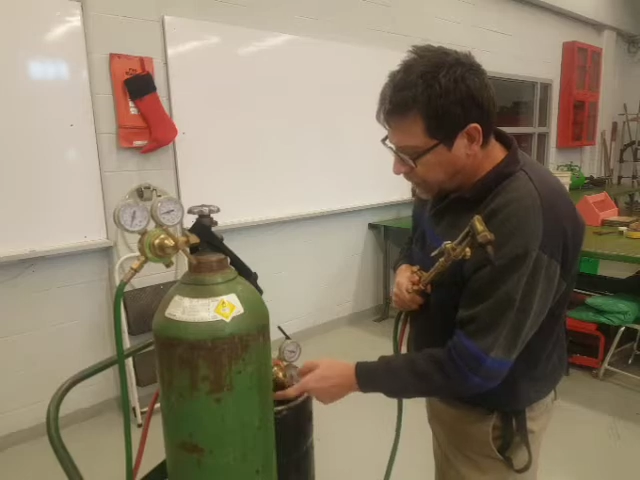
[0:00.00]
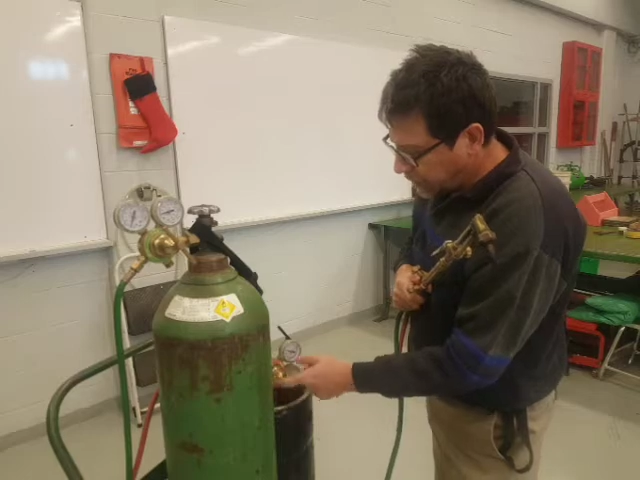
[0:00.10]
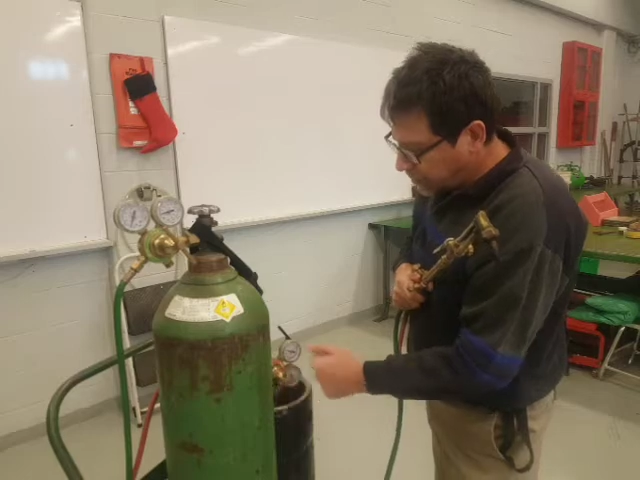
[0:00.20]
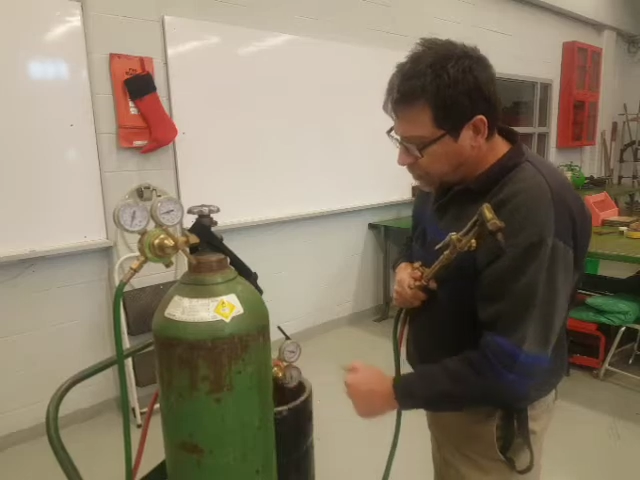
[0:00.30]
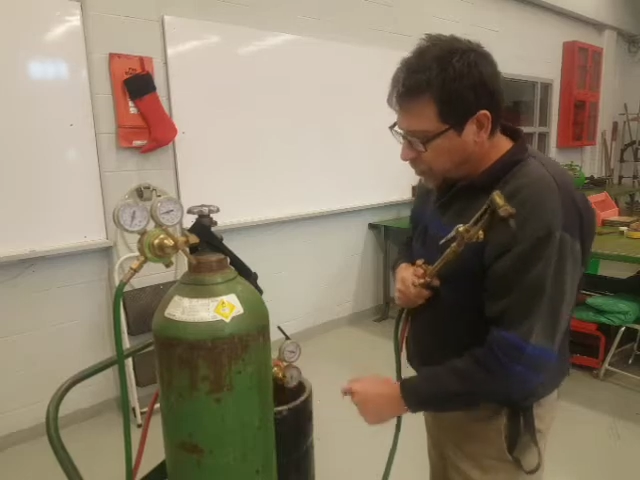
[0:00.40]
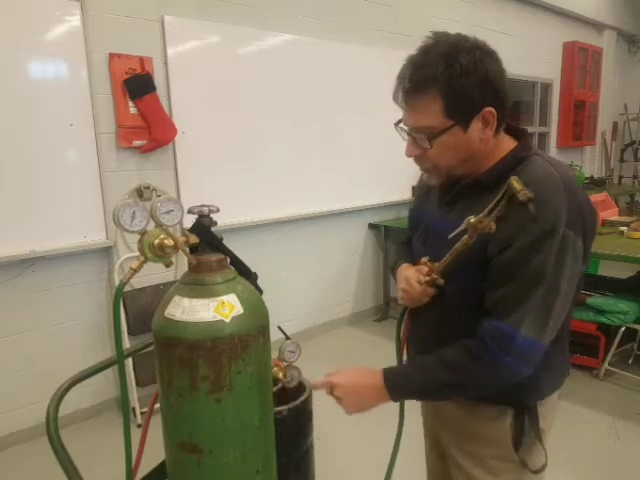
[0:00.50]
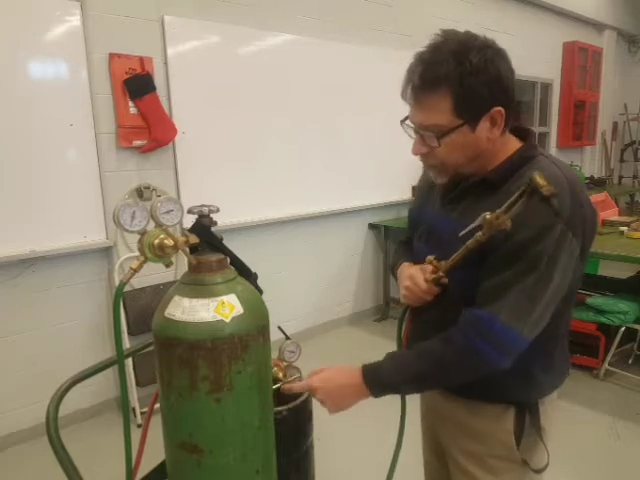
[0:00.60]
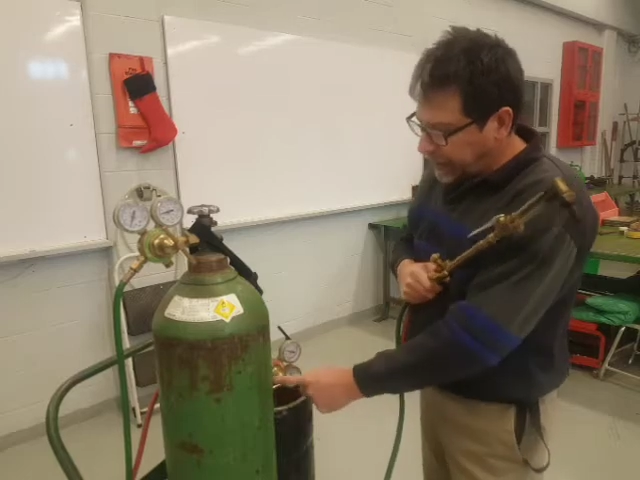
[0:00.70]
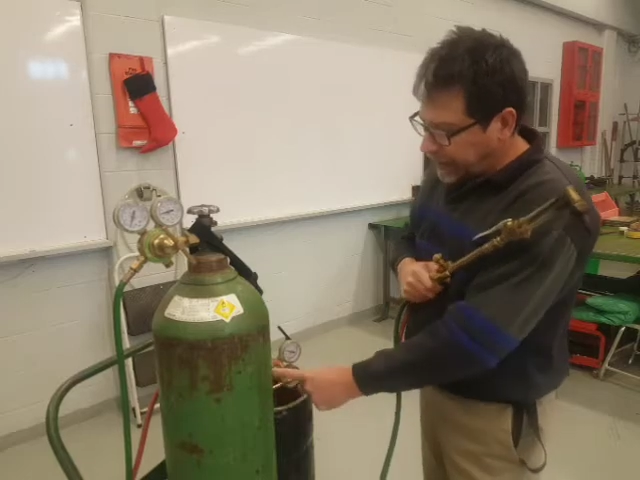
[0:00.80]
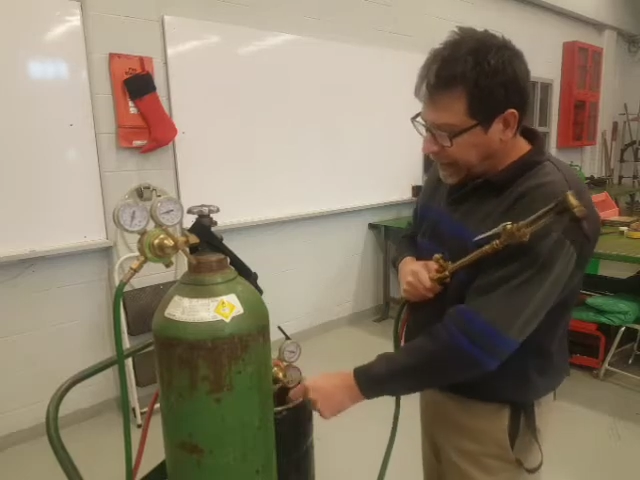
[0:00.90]
When it moves
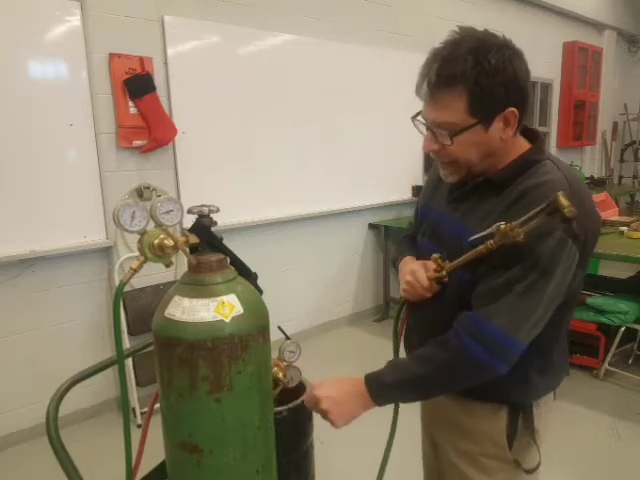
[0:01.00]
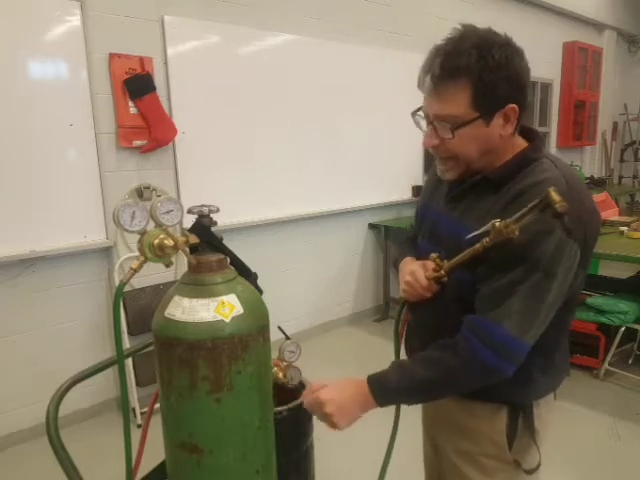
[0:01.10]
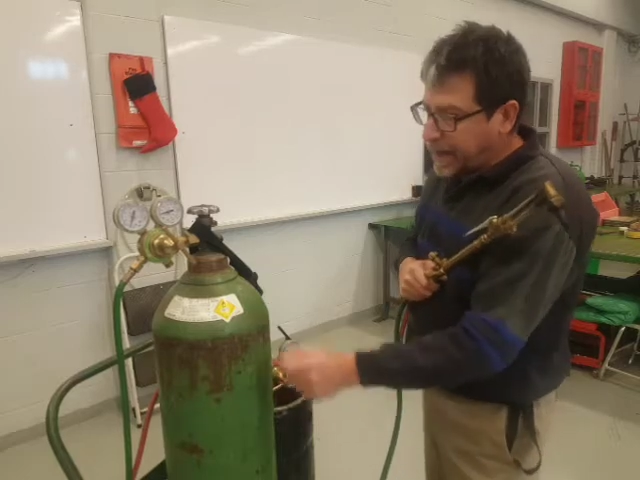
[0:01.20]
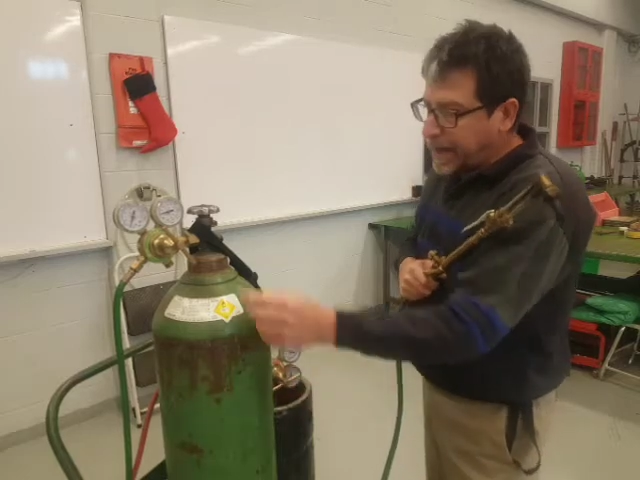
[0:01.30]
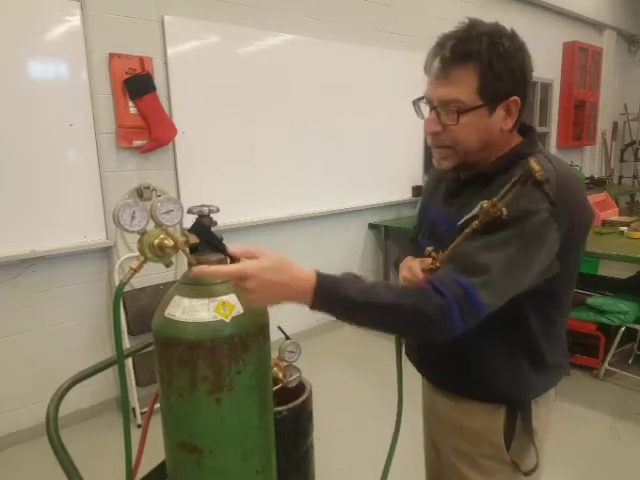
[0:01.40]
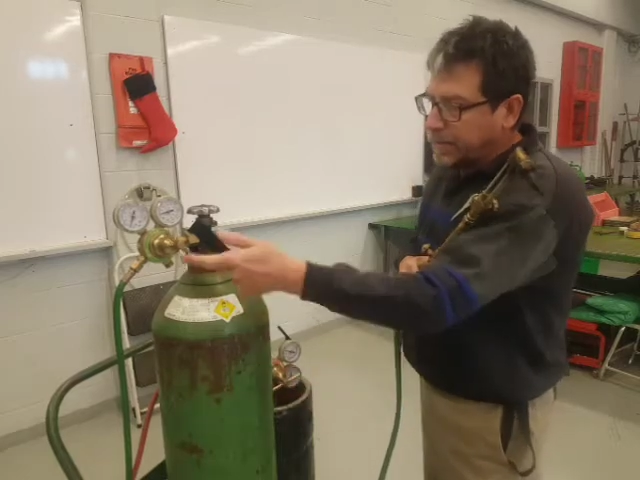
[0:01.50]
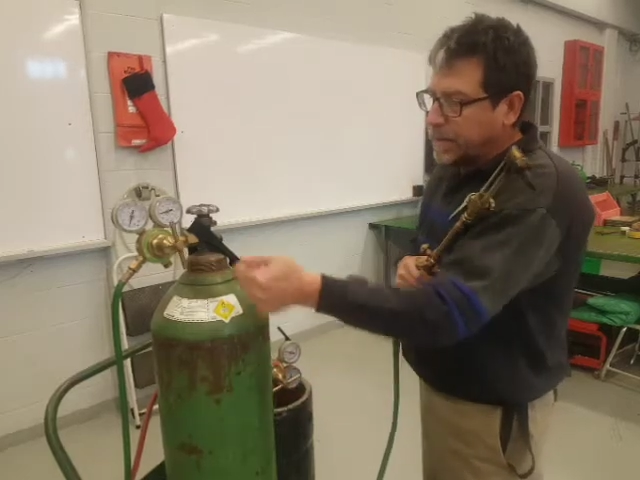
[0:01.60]
freely like that,